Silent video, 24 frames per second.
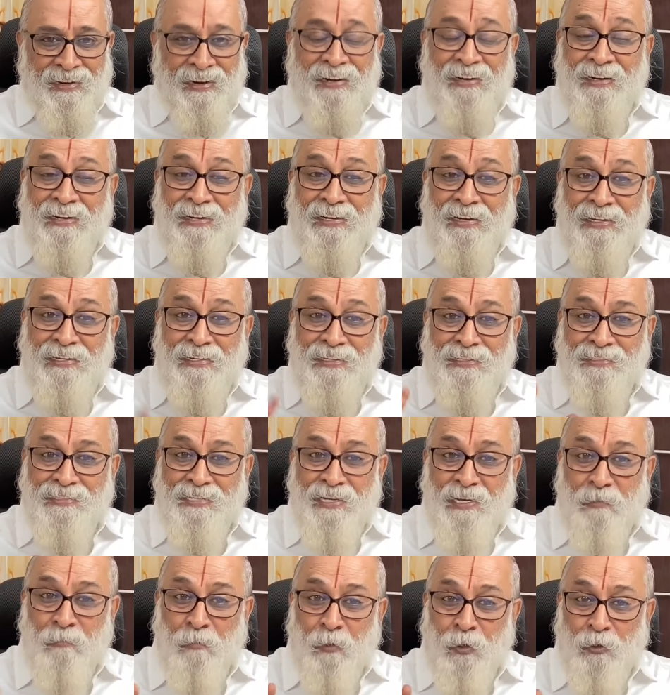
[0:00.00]
and he
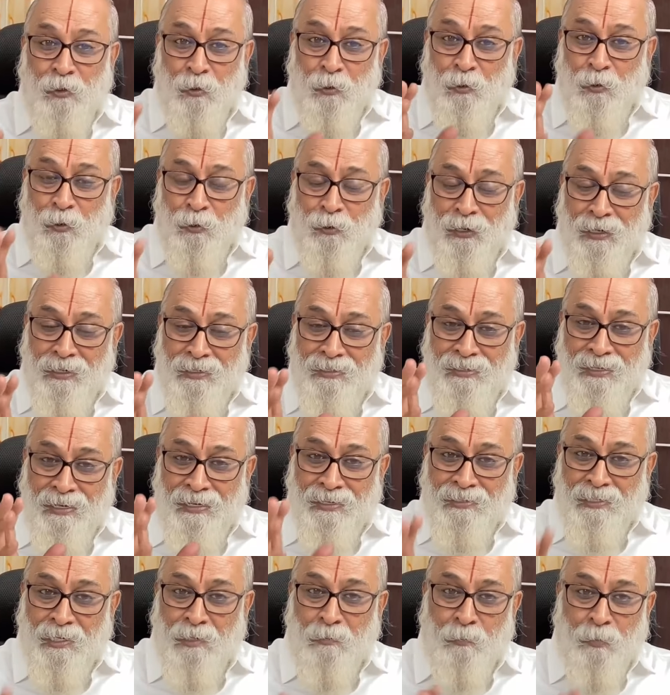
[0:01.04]
is able to look at
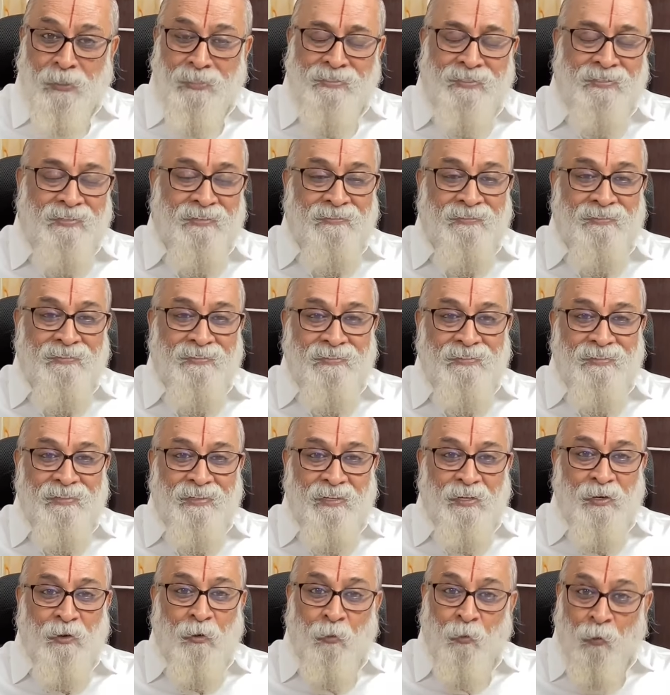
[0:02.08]
the other person,
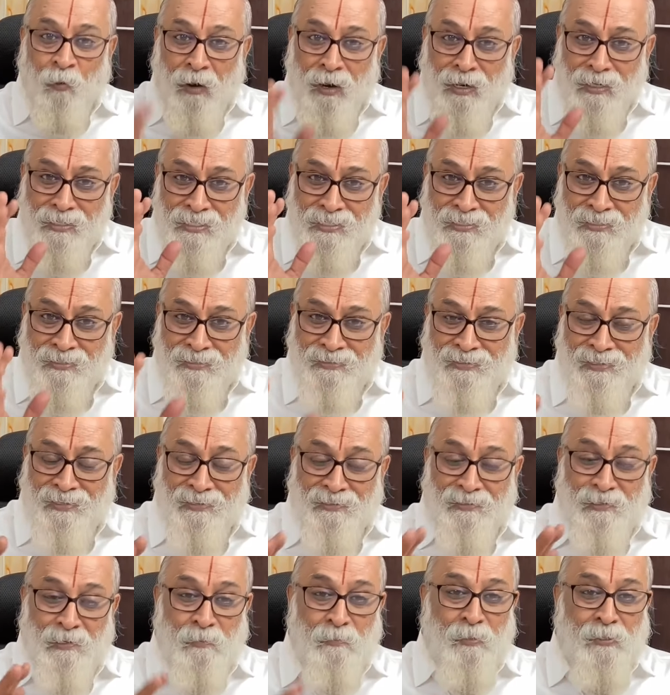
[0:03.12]
watch at the
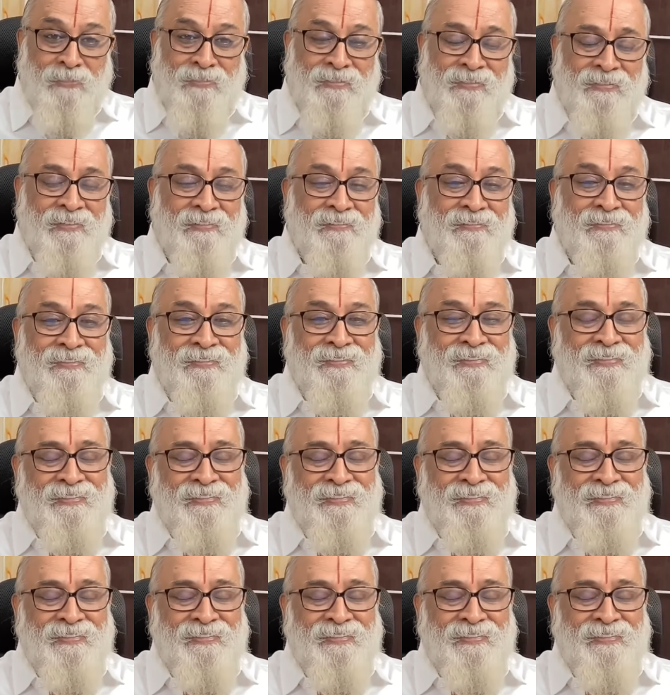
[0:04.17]
other person,